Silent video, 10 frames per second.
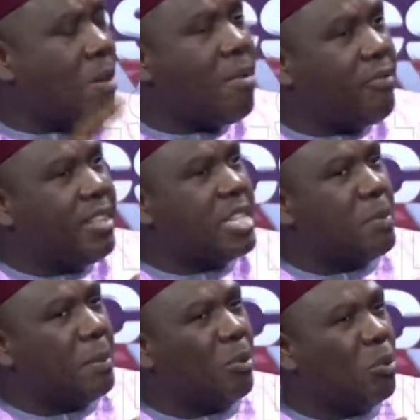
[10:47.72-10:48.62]
some of these
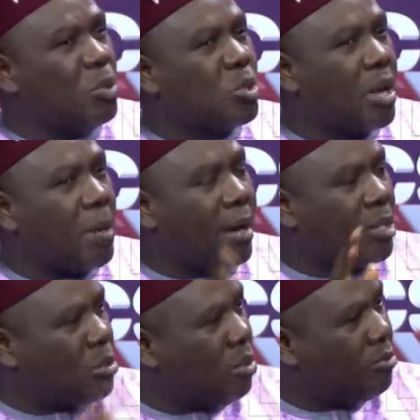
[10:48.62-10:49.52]
people who talk
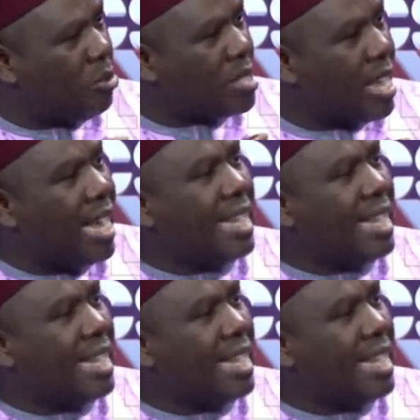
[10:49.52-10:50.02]
about third force,